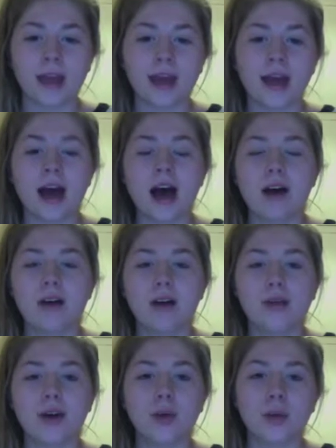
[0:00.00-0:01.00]

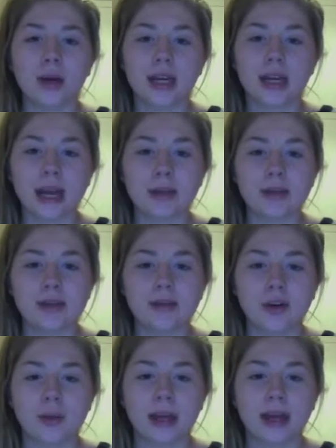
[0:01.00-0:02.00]
However, when it came to
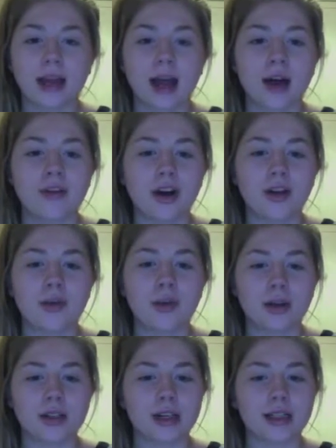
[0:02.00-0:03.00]
filming our final
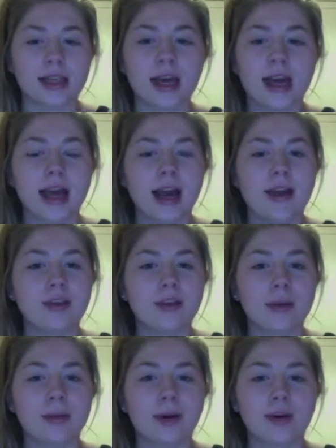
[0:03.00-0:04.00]
product, every
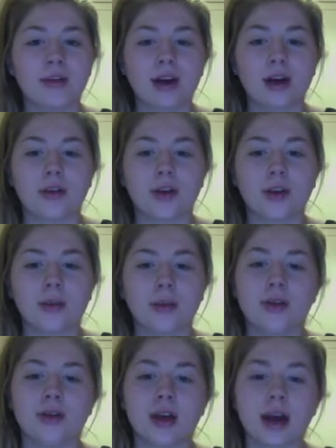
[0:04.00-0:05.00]
member of our group
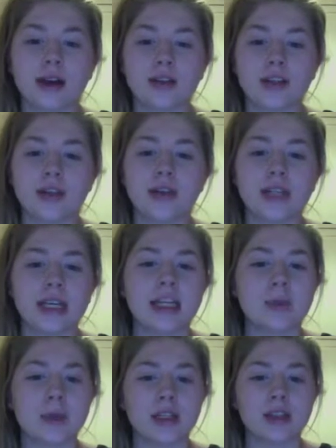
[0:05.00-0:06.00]
knew how to use each
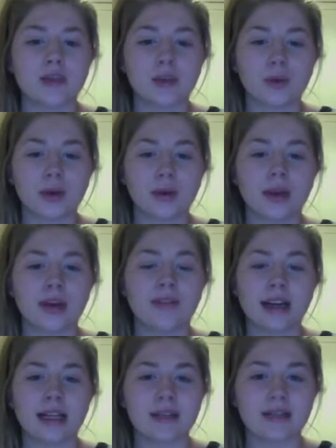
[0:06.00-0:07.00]
piece of equipment
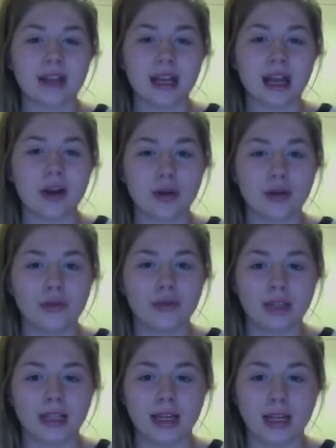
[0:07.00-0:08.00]
effectively and
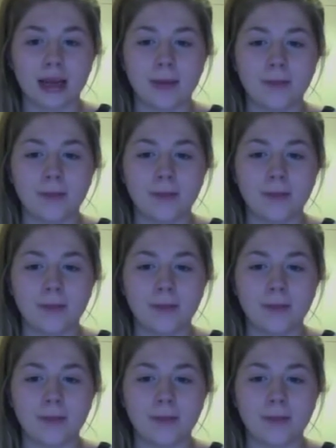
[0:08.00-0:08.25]
confidently.